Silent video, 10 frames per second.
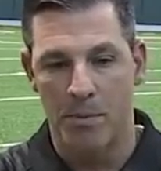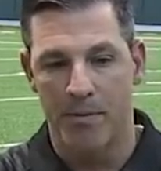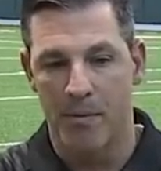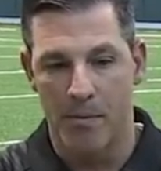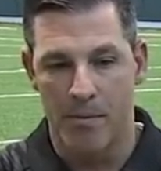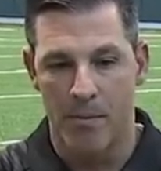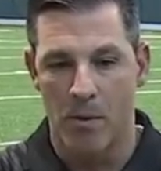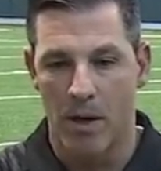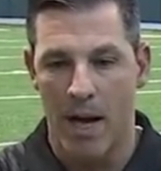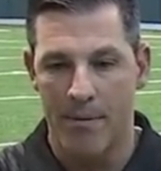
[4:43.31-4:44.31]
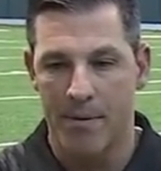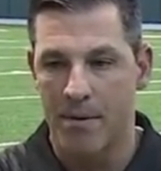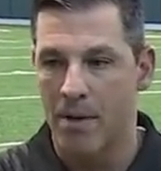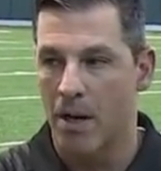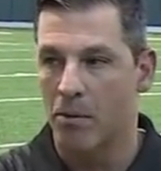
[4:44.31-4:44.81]
but from what I've
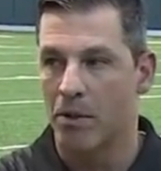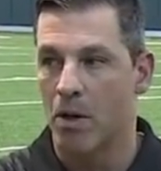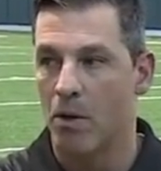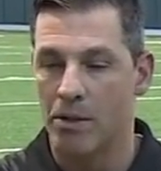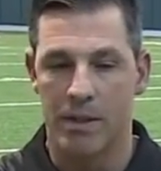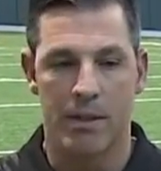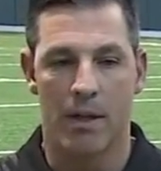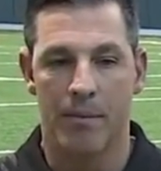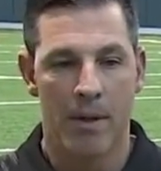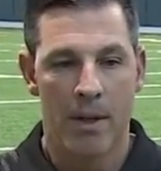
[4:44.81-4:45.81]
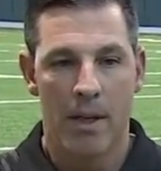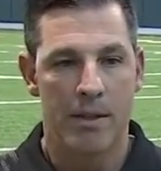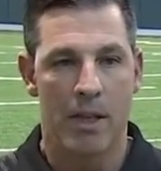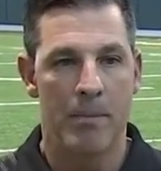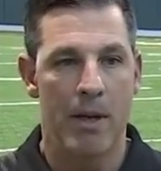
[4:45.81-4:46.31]
talked with Coach, it's
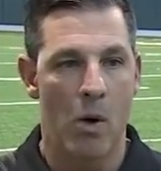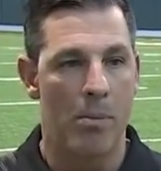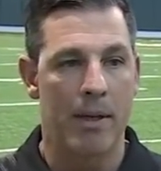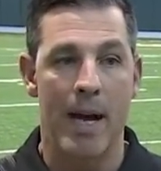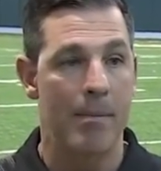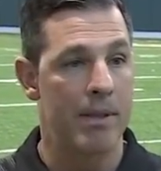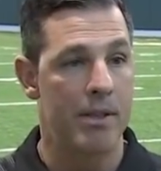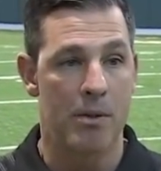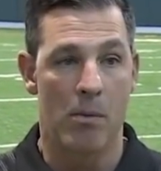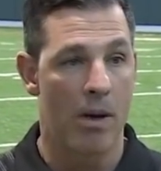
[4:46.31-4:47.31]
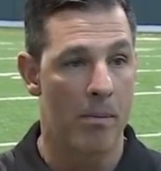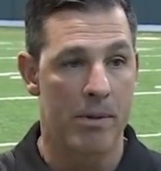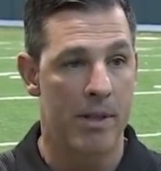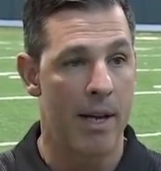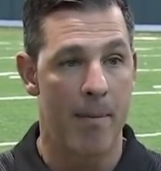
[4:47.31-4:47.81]
going to be an open competition,
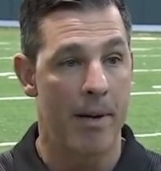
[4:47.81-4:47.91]
100%.